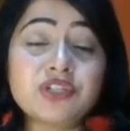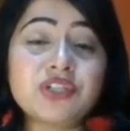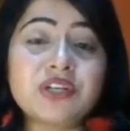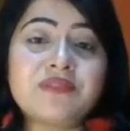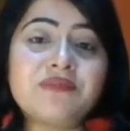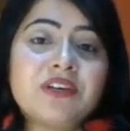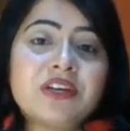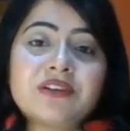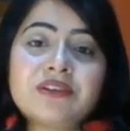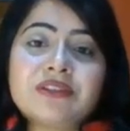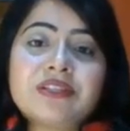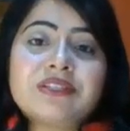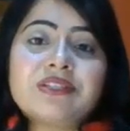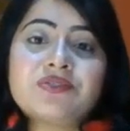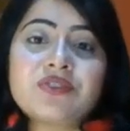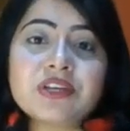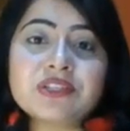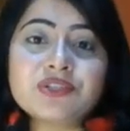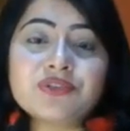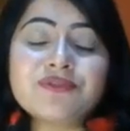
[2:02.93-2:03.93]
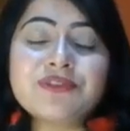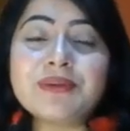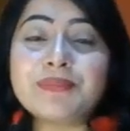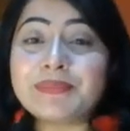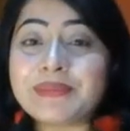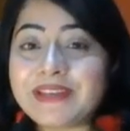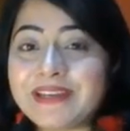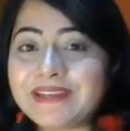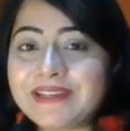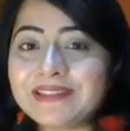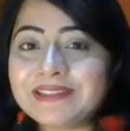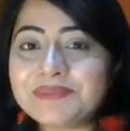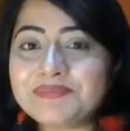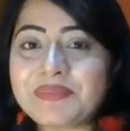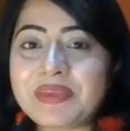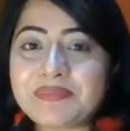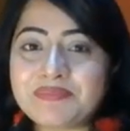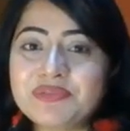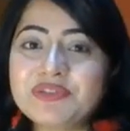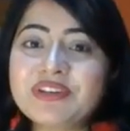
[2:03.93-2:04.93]
rush and we are in the stress of completing the
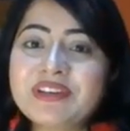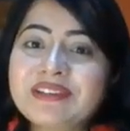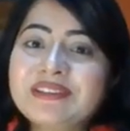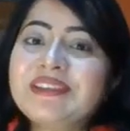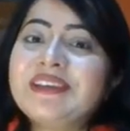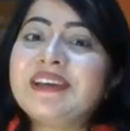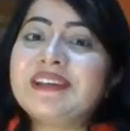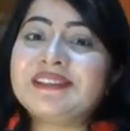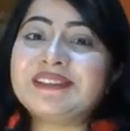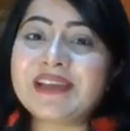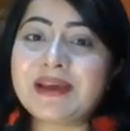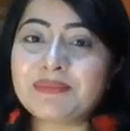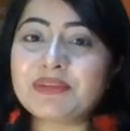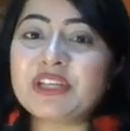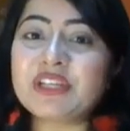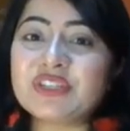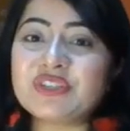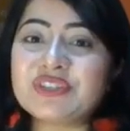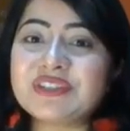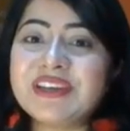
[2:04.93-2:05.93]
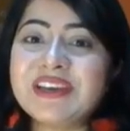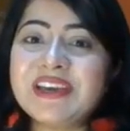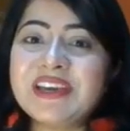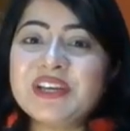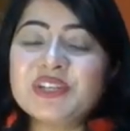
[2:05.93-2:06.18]
paper in the examination.